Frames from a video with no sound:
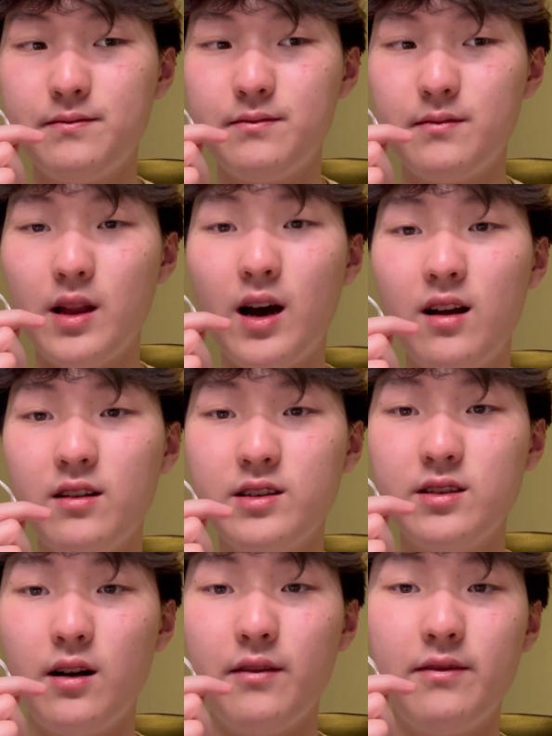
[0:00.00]

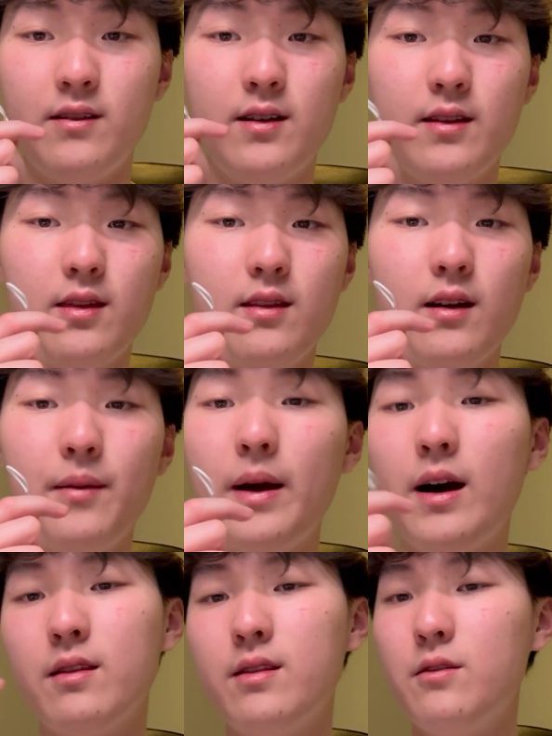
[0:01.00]
knowledge
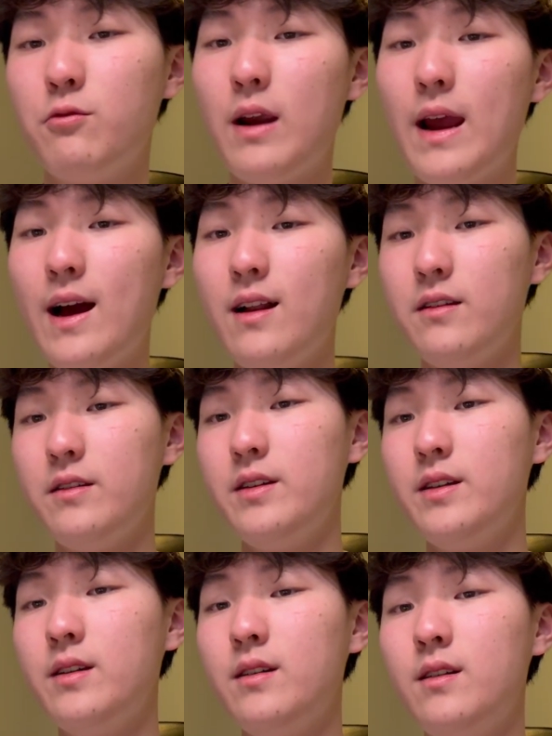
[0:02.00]
about the reality,
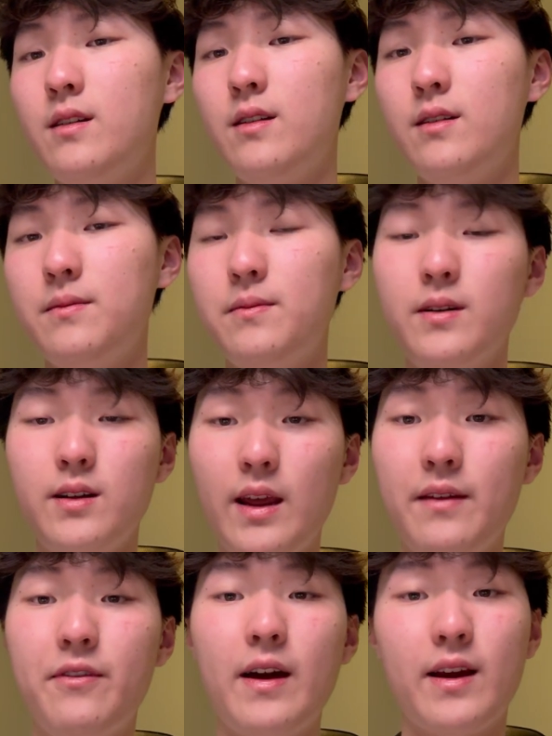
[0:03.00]
but
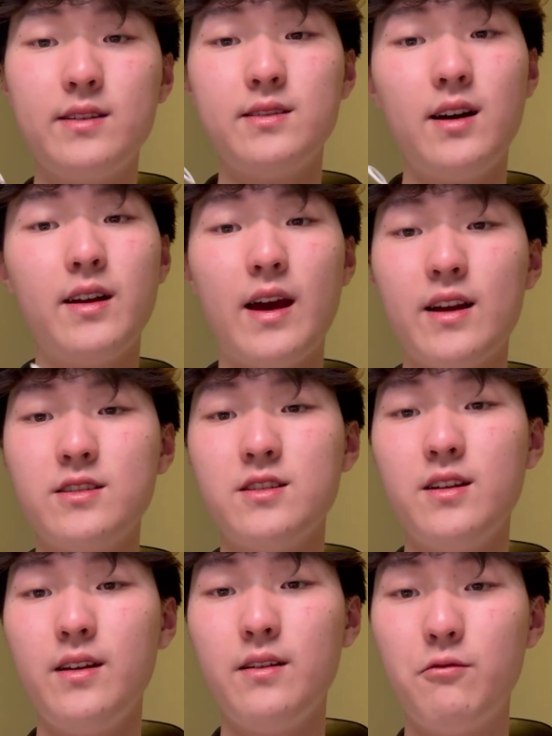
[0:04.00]
in fact it's not
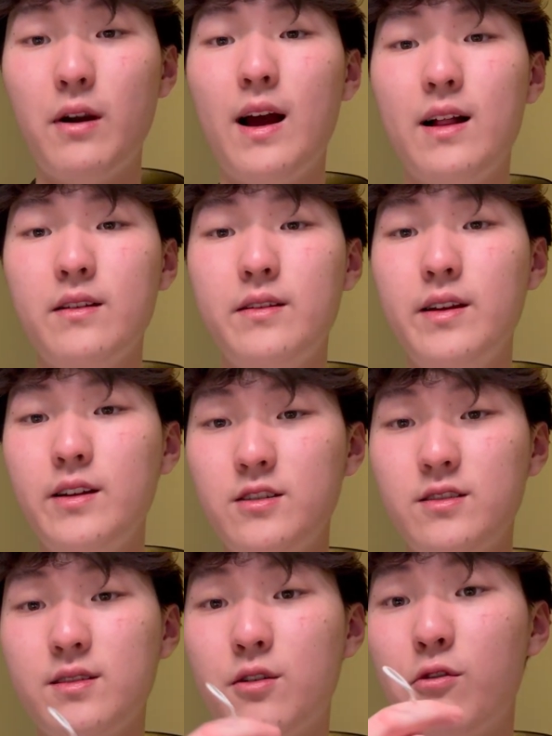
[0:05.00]
actually reality. You're
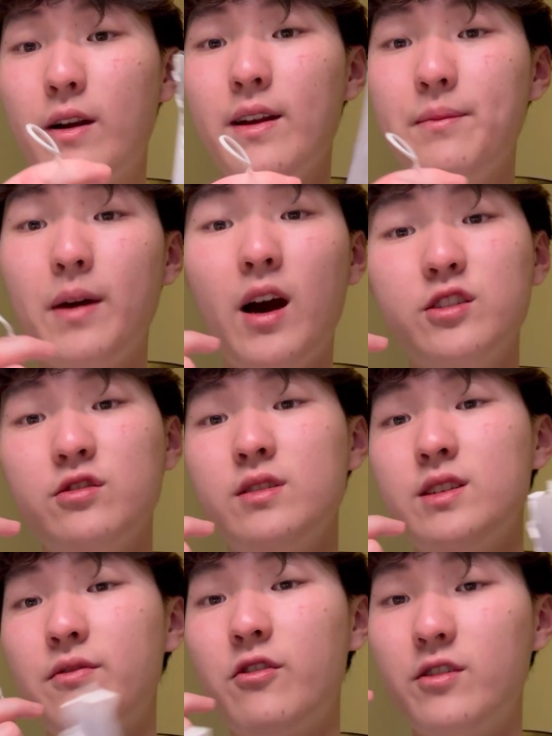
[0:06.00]
just creating
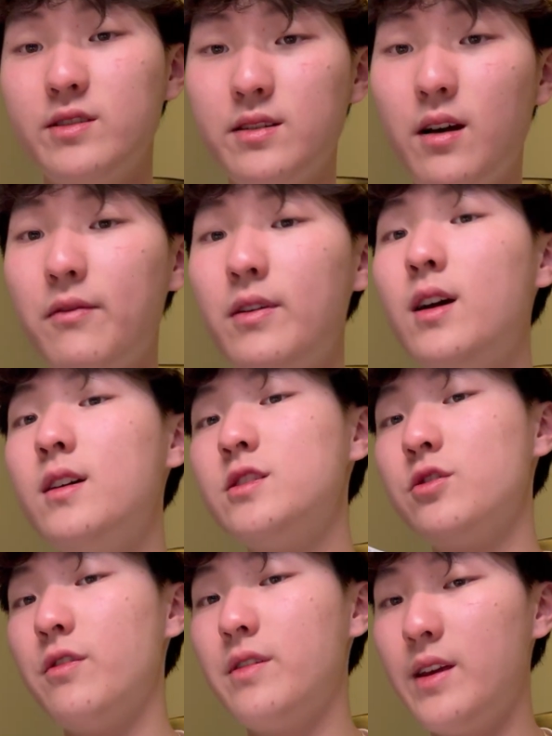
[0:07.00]
boundaries for yourself,
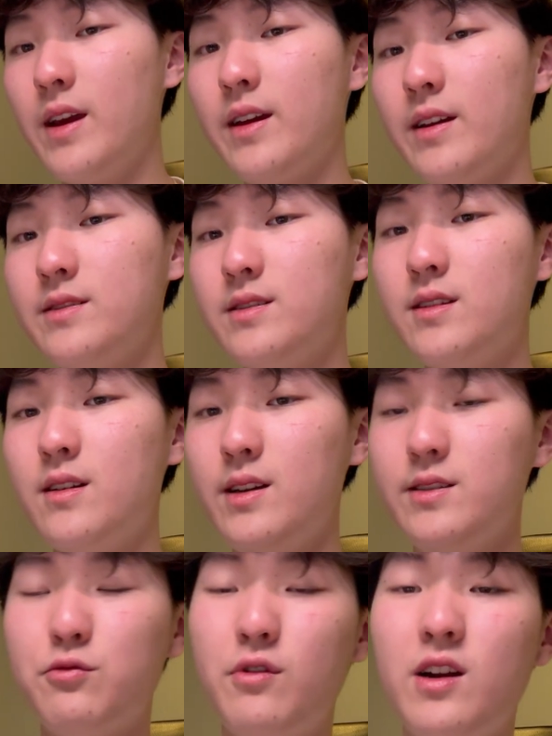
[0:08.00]
so you think
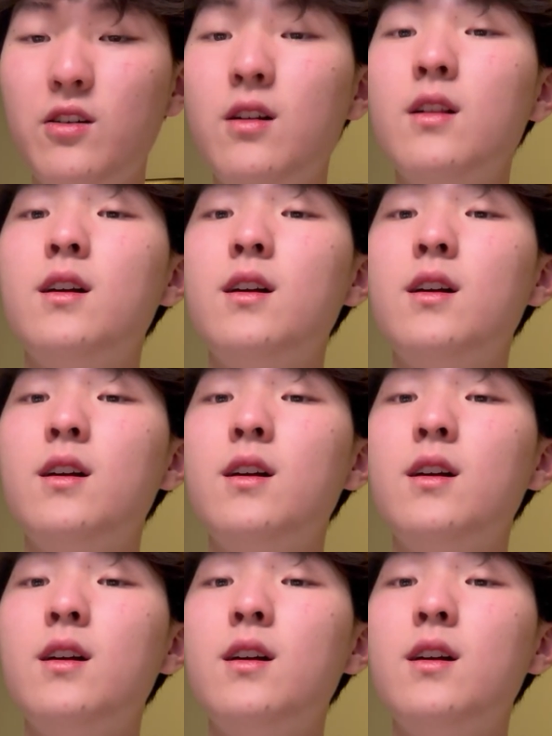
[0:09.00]
it's real.